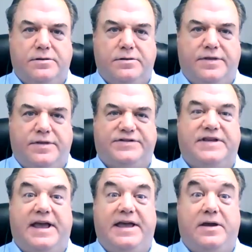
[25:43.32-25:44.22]
They'll
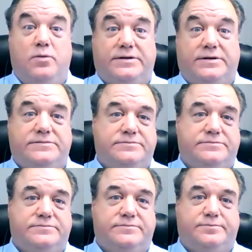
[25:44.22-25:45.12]
say they will,
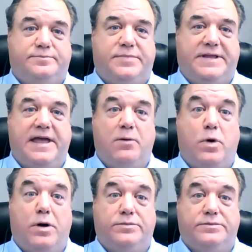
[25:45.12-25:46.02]
but they
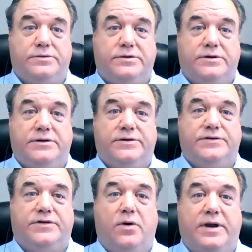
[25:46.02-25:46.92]
won't.
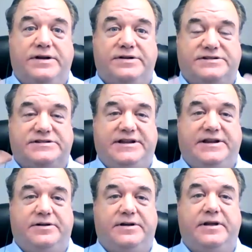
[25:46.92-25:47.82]
So here's the
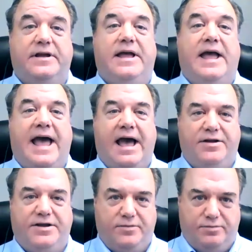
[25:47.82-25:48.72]
secret. How do
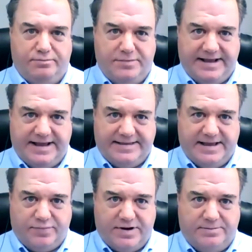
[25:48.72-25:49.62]
you mitigate
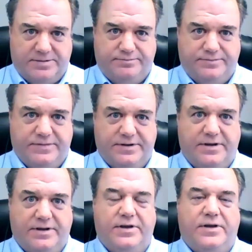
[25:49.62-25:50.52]
that problem?
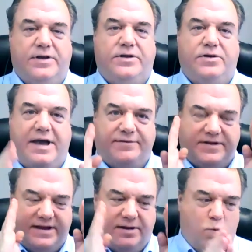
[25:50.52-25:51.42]
You have to
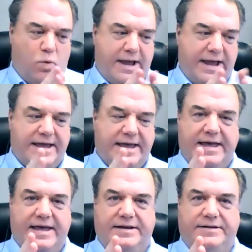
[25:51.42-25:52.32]
get way
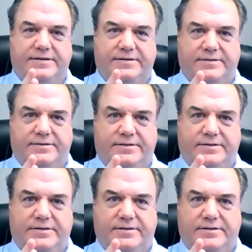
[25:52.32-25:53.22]
ahead
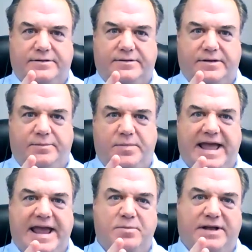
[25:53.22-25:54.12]
and be
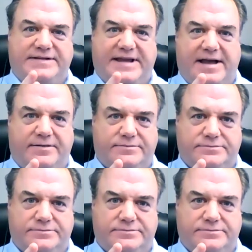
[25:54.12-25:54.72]
8 months out.